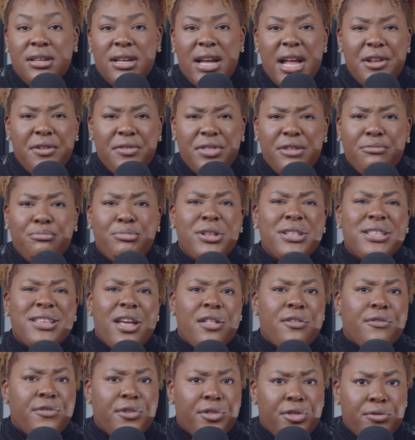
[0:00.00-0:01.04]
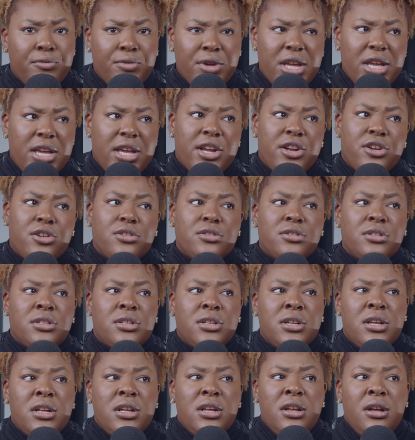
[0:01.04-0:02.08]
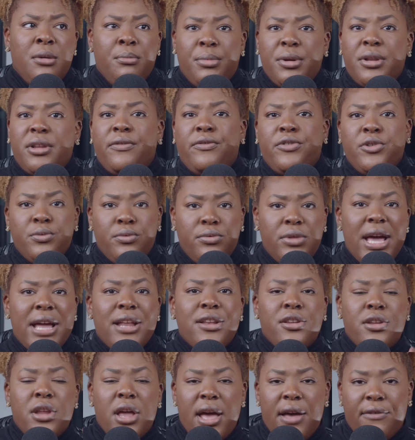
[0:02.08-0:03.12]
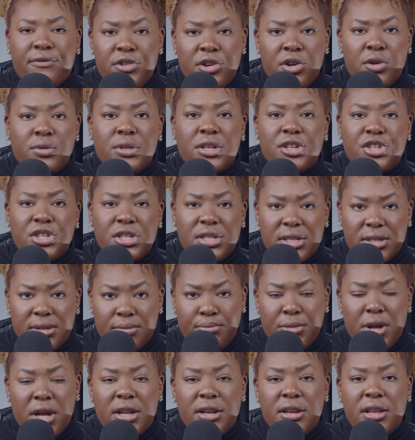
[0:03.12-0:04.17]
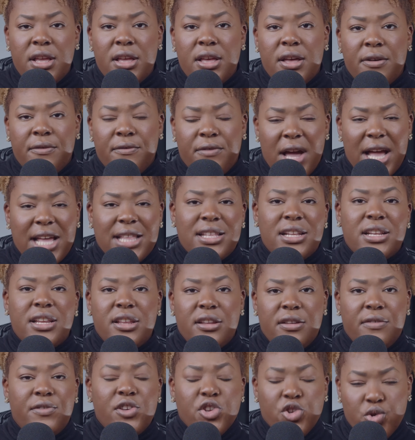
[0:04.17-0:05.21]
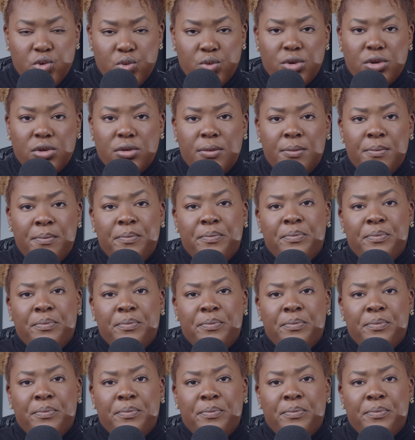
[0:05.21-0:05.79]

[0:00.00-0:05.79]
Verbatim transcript: I know they've been together for three years, but if you then have known that she's a, a violent individual,